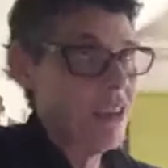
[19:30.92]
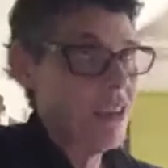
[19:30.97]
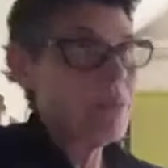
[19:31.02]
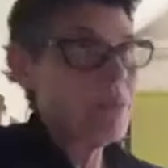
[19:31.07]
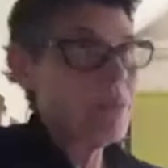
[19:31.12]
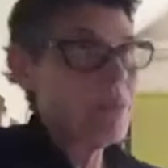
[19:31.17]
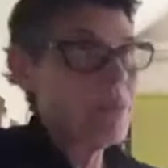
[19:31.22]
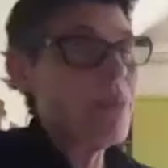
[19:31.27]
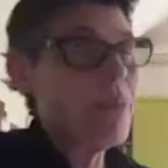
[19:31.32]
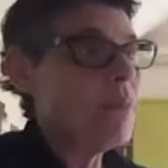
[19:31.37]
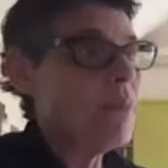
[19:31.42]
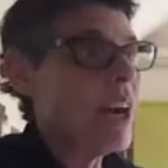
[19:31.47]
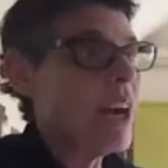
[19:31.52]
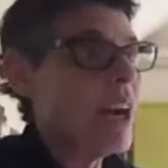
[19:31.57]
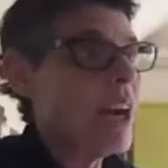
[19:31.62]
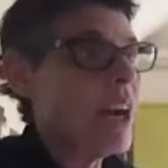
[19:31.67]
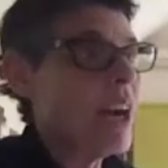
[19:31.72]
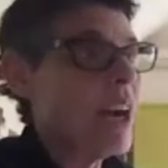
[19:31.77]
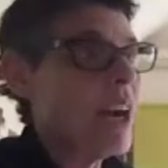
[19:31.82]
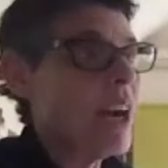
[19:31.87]
and
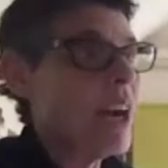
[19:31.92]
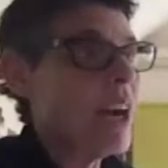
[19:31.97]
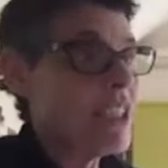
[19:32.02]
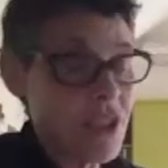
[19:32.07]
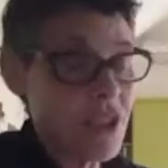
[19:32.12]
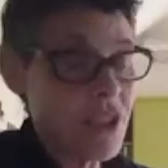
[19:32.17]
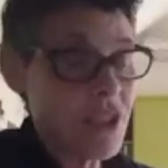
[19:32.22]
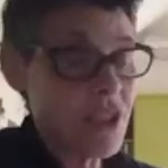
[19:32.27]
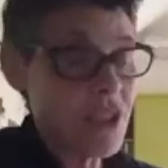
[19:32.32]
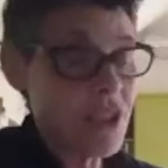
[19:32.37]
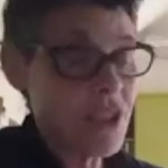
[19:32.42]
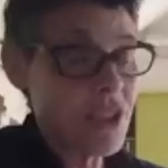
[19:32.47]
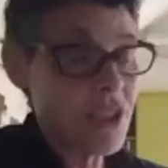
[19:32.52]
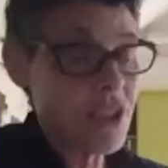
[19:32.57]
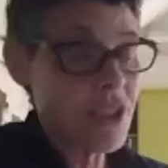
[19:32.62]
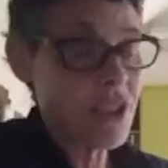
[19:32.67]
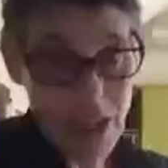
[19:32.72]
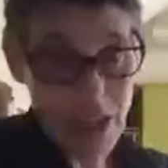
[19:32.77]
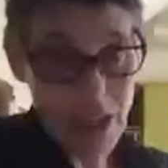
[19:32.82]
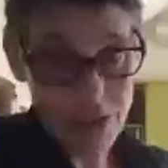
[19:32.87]
my two of my
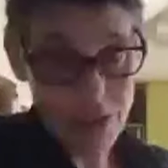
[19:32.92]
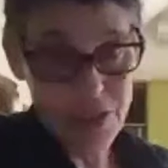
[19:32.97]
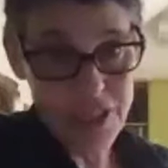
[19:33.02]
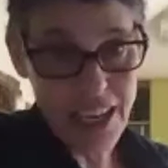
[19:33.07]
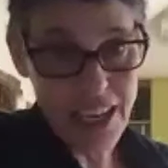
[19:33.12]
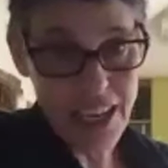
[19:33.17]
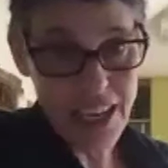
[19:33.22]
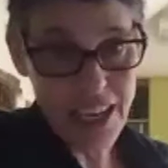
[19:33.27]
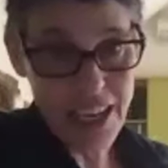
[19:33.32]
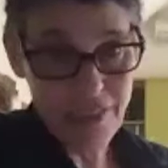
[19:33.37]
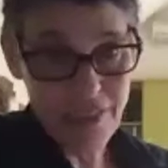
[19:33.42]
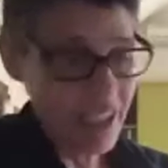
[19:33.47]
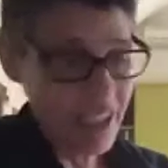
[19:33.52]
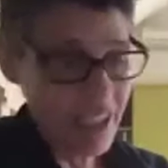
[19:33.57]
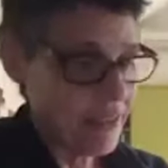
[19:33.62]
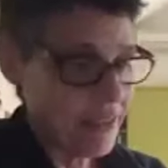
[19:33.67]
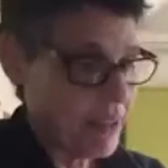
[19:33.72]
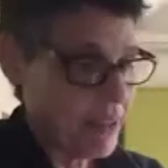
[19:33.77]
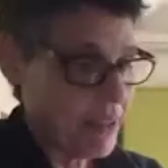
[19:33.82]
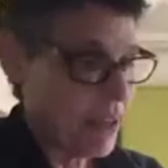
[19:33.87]
daughters out
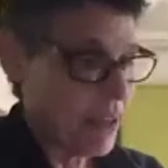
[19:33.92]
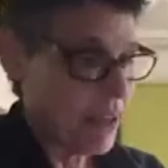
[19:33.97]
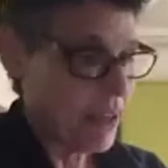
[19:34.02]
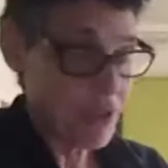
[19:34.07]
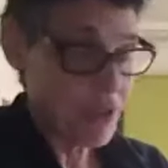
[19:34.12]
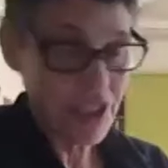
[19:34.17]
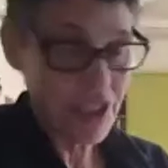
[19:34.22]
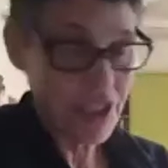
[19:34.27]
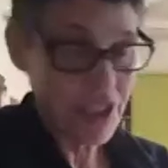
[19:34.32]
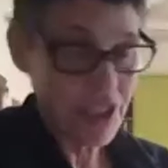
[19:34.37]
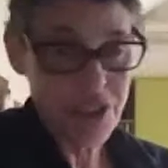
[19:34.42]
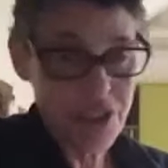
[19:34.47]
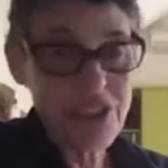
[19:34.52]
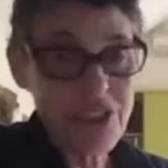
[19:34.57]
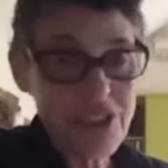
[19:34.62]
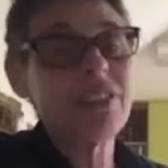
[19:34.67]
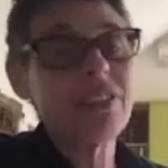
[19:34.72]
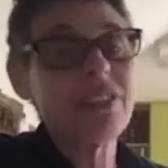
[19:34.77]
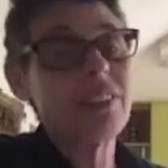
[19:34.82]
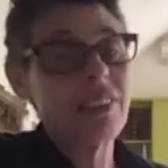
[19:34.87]
of 3 are
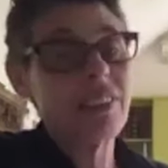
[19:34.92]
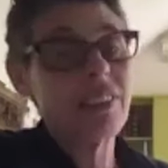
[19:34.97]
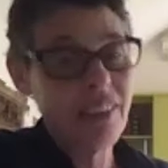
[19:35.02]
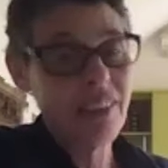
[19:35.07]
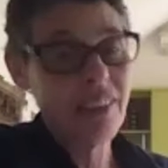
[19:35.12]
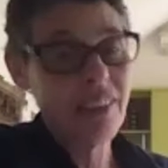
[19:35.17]
musicians.